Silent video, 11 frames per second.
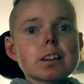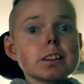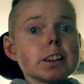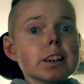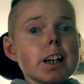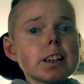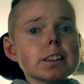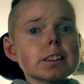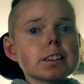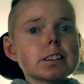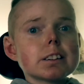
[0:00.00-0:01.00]
Can you guess?
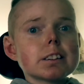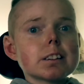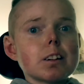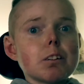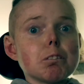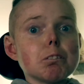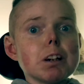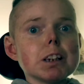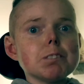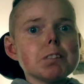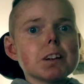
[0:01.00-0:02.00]

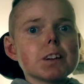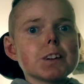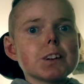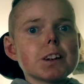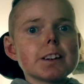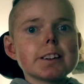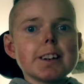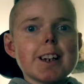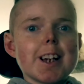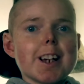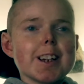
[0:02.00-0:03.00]
Weymouth.
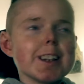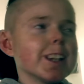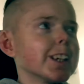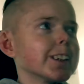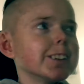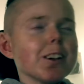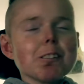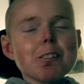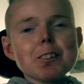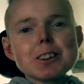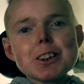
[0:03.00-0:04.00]
Yeah, no,
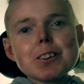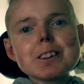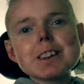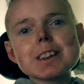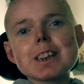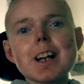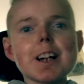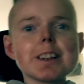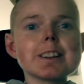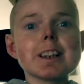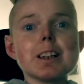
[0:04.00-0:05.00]
all jokes
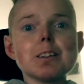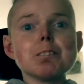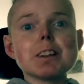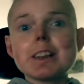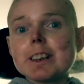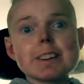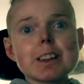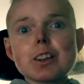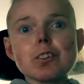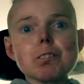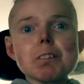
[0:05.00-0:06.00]
aside, it is a
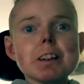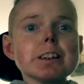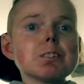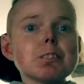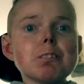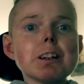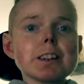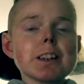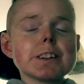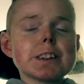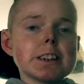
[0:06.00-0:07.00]
cool place. We went
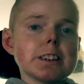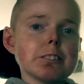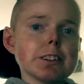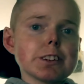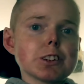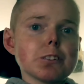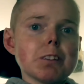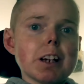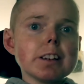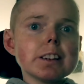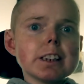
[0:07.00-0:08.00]
last year in the
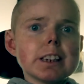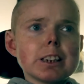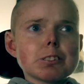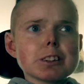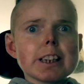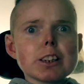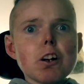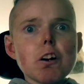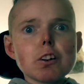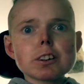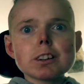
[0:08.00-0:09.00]
summer. It was like the
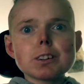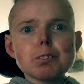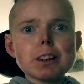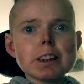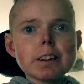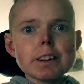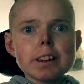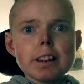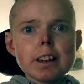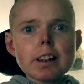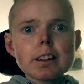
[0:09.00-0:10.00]
hottest week of the
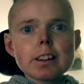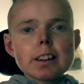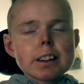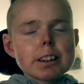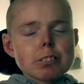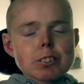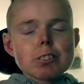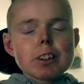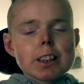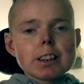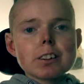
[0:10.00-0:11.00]
year. It was
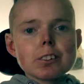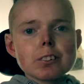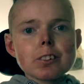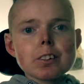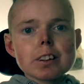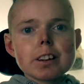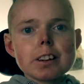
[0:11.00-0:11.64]
really cool,